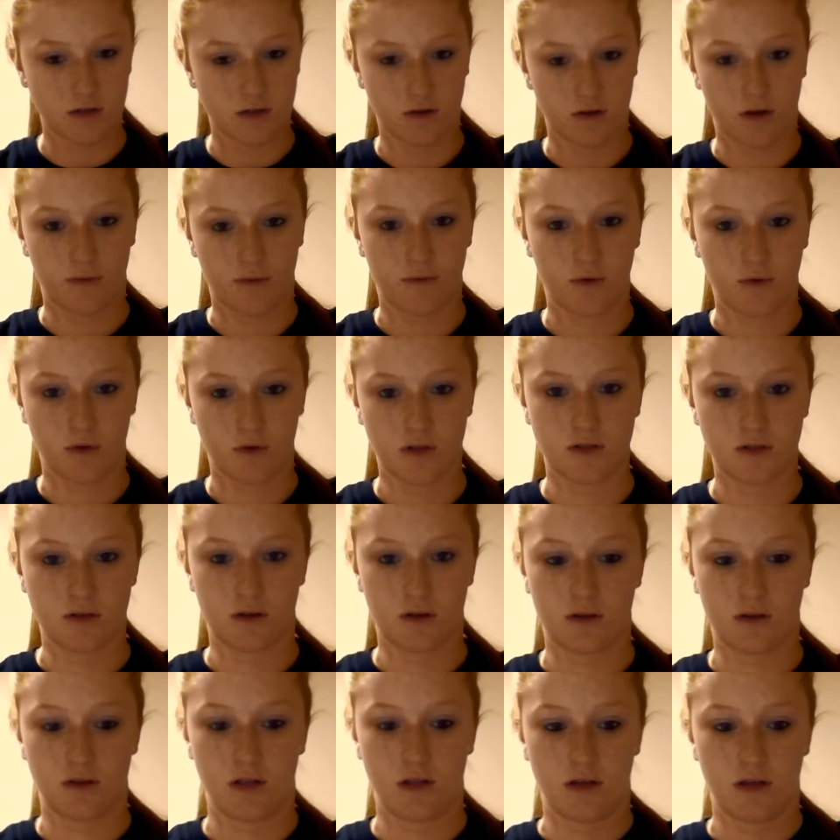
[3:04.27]
so that I focused
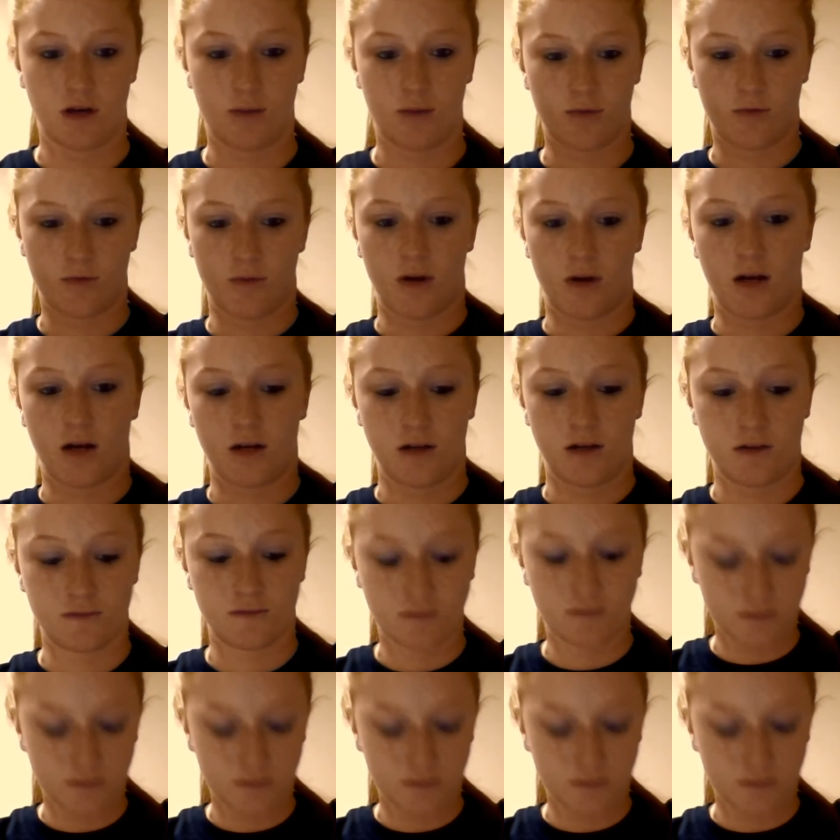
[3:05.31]
on the upper body